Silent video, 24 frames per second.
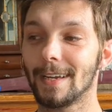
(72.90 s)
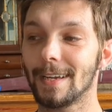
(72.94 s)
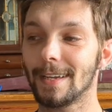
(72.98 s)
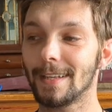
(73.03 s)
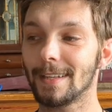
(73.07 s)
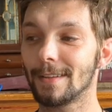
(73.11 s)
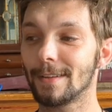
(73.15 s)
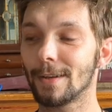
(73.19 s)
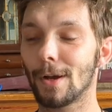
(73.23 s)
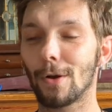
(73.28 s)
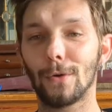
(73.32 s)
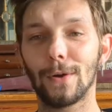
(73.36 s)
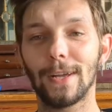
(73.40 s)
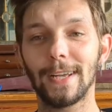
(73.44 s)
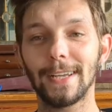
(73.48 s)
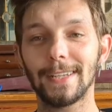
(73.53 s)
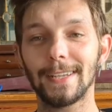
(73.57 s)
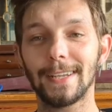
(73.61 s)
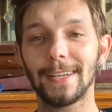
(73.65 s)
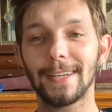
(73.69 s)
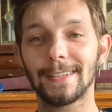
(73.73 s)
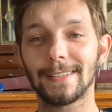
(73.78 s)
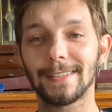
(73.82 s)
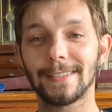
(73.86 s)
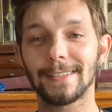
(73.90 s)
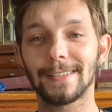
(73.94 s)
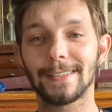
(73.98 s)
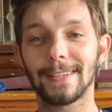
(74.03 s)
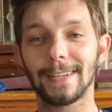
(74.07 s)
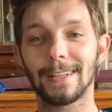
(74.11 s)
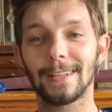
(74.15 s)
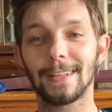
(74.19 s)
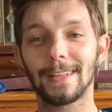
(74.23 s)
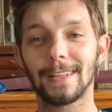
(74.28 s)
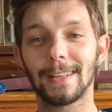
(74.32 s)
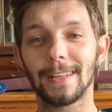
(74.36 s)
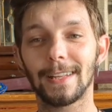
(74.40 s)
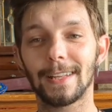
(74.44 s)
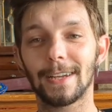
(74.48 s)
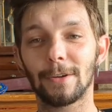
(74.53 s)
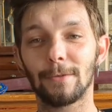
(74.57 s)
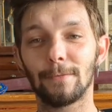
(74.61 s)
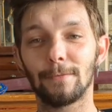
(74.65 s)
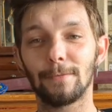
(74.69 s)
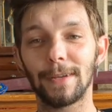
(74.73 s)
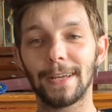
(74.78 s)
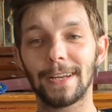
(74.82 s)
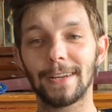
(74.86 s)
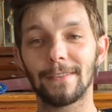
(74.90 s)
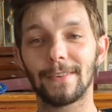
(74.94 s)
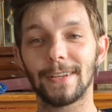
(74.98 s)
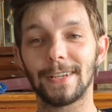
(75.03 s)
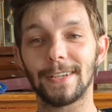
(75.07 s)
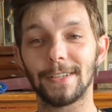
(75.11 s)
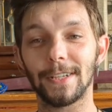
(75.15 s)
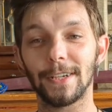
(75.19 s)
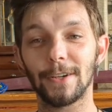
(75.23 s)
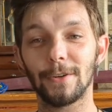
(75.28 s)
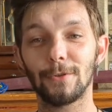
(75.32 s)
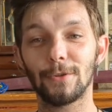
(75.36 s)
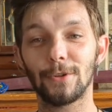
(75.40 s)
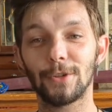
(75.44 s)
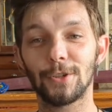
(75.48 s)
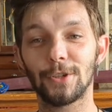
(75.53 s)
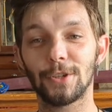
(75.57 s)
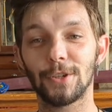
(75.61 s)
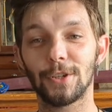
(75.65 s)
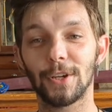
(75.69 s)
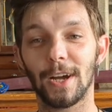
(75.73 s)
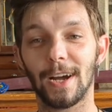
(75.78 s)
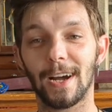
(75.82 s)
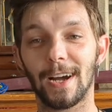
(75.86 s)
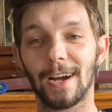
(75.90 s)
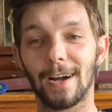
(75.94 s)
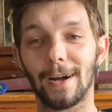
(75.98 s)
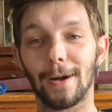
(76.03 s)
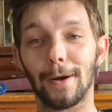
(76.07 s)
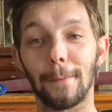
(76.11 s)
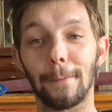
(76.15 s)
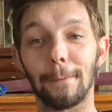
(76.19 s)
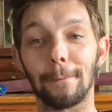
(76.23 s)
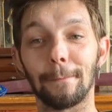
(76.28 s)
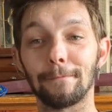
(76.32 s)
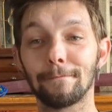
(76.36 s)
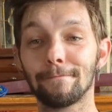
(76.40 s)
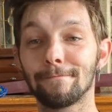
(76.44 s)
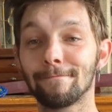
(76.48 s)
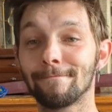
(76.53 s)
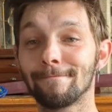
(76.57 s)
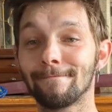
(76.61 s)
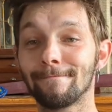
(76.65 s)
though he is still a little bit of a douche, um,